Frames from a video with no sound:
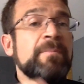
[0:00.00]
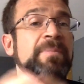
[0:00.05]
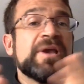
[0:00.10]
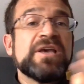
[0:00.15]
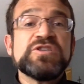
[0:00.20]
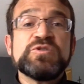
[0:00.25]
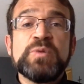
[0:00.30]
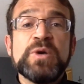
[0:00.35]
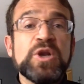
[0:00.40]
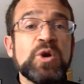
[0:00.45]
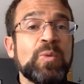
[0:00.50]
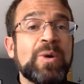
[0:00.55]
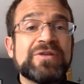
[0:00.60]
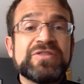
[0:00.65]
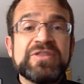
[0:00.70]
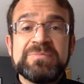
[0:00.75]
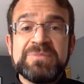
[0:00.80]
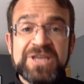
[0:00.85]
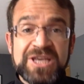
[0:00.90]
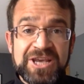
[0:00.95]
because we don't want
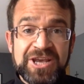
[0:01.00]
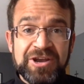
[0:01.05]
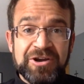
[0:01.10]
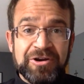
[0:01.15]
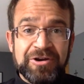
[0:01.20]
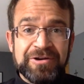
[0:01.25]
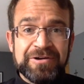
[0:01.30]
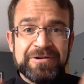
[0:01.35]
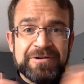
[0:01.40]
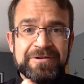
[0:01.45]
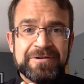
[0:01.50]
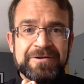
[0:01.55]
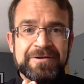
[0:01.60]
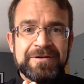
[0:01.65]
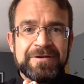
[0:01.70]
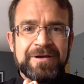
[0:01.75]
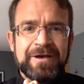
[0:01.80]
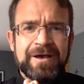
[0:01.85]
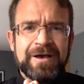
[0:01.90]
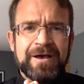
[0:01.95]
them to hear.
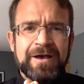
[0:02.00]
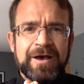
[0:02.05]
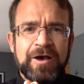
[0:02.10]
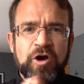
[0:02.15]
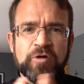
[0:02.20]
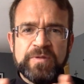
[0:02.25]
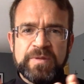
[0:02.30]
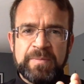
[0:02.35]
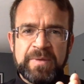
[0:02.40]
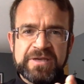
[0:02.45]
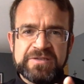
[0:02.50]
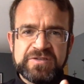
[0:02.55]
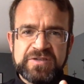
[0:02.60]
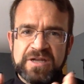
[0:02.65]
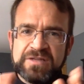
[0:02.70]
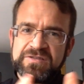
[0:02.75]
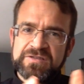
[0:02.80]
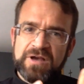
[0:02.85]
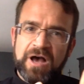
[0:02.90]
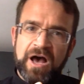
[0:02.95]
I hope that makes sense.